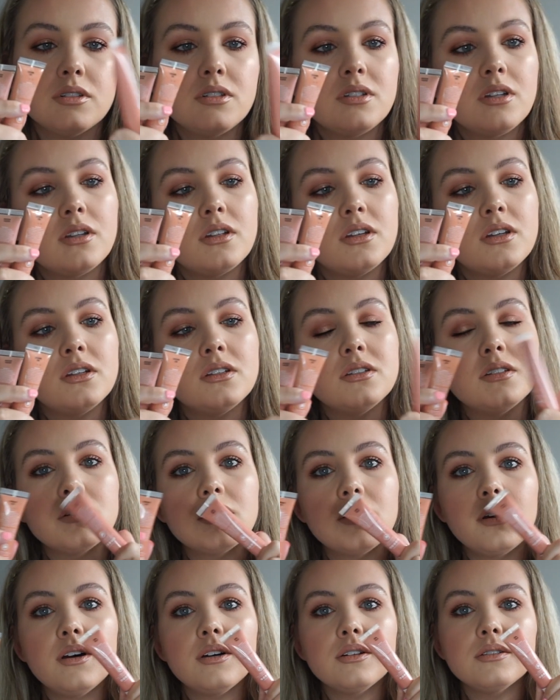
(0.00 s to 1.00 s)
So there's
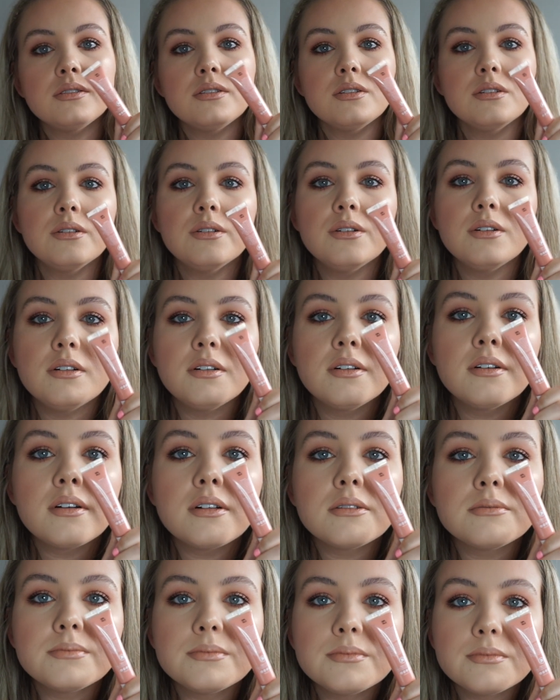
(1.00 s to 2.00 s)
Girl Talk,
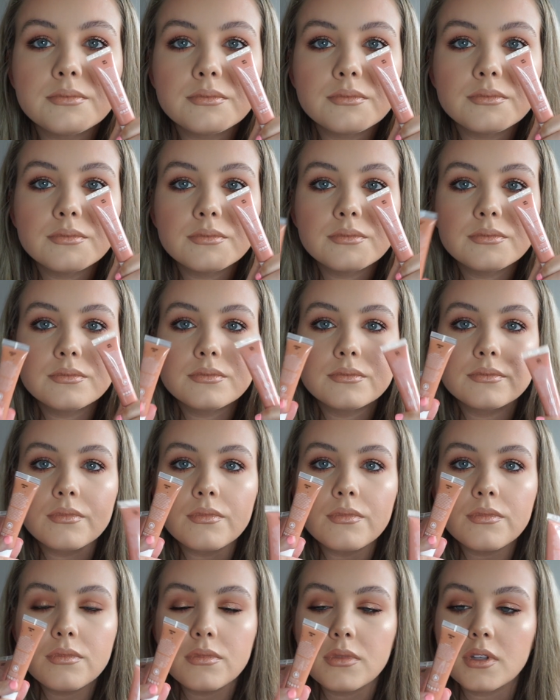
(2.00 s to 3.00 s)

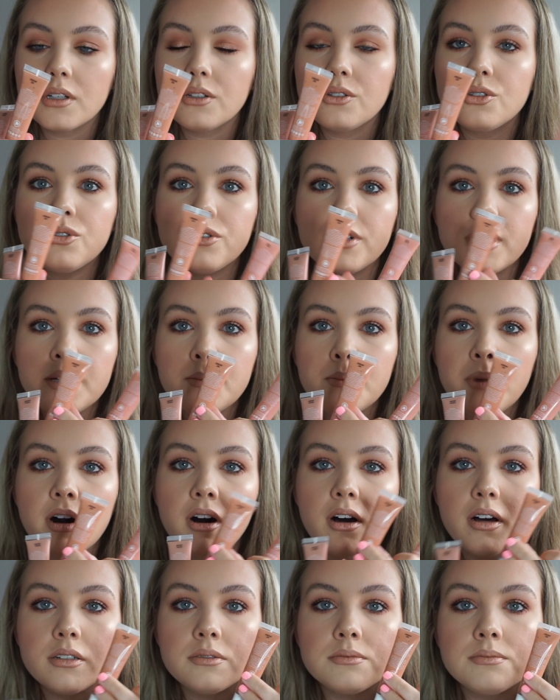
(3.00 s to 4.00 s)
Dream
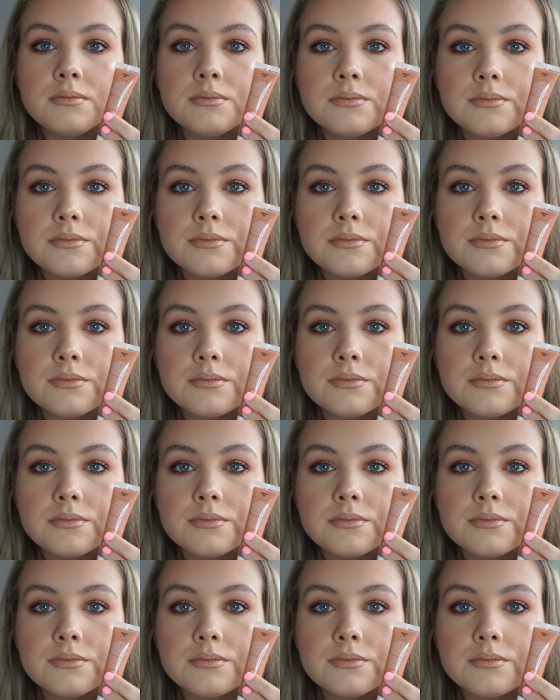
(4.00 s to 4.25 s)
On